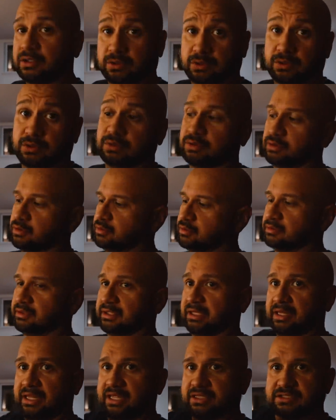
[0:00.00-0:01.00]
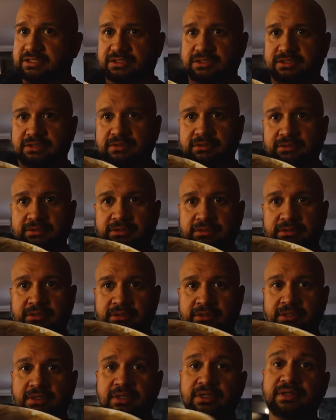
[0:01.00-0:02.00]
Oh, now that's
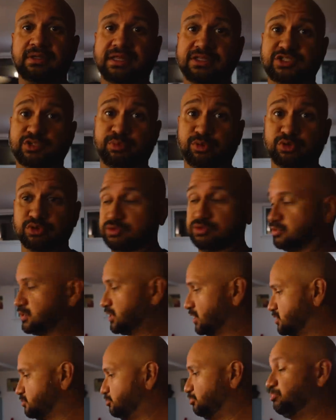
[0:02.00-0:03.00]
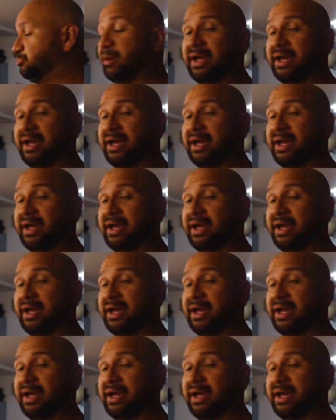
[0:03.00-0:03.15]
that's a personal touch.